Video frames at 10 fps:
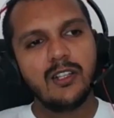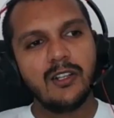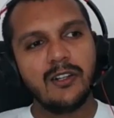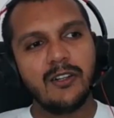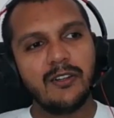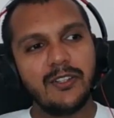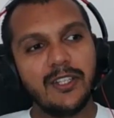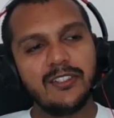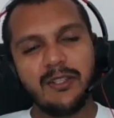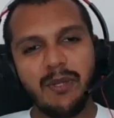uh,
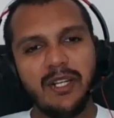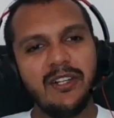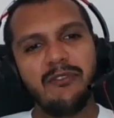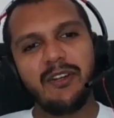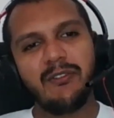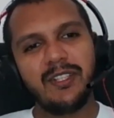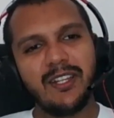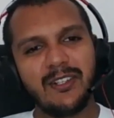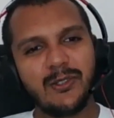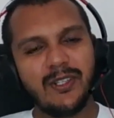yes in many different ways
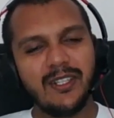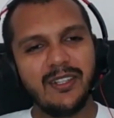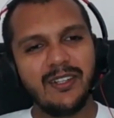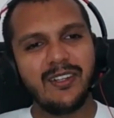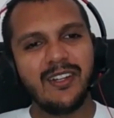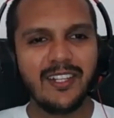actually